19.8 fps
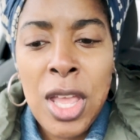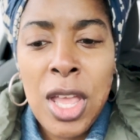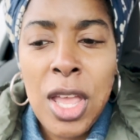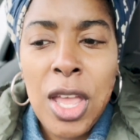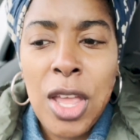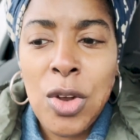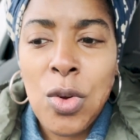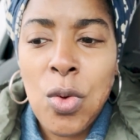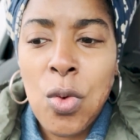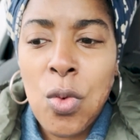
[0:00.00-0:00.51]

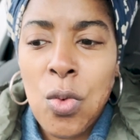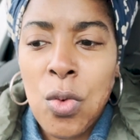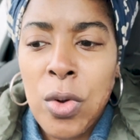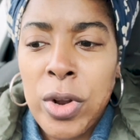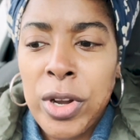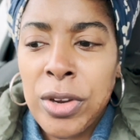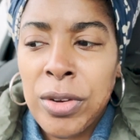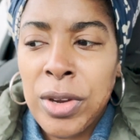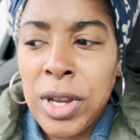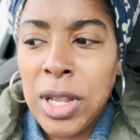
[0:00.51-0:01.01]
and
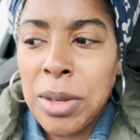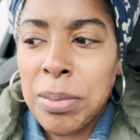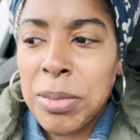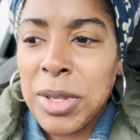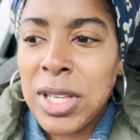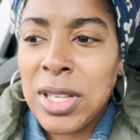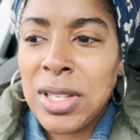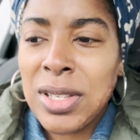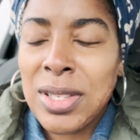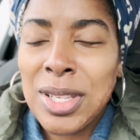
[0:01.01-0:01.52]
order it
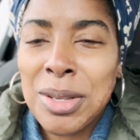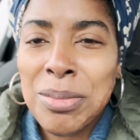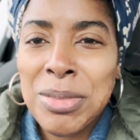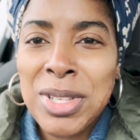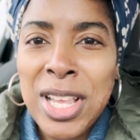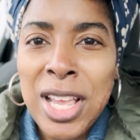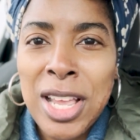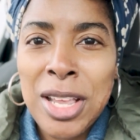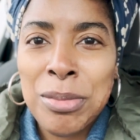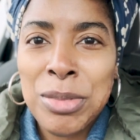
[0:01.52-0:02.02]
because
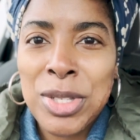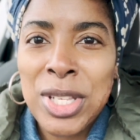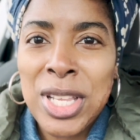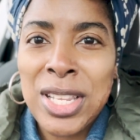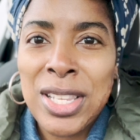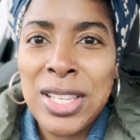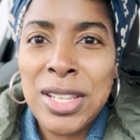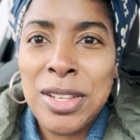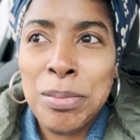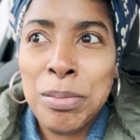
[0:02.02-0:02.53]
sometimes
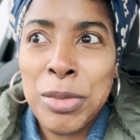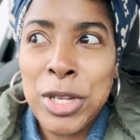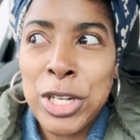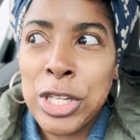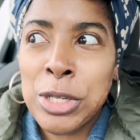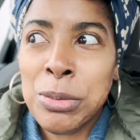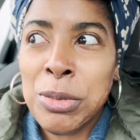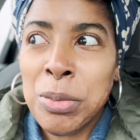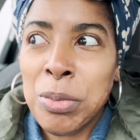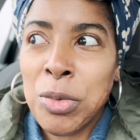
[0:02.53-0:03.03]
in the
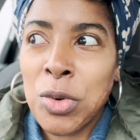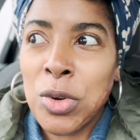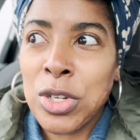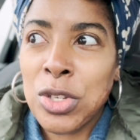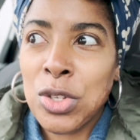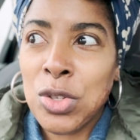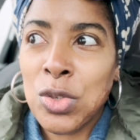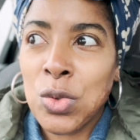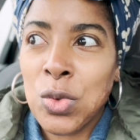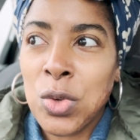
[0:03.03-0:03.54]
Benjamin Moore
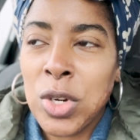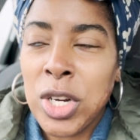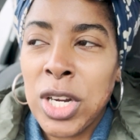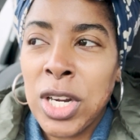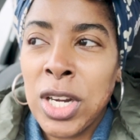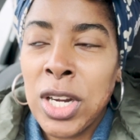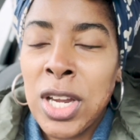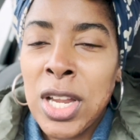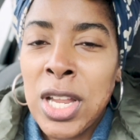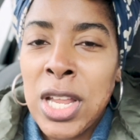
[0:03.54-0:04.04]

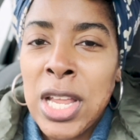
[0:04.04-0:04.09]
store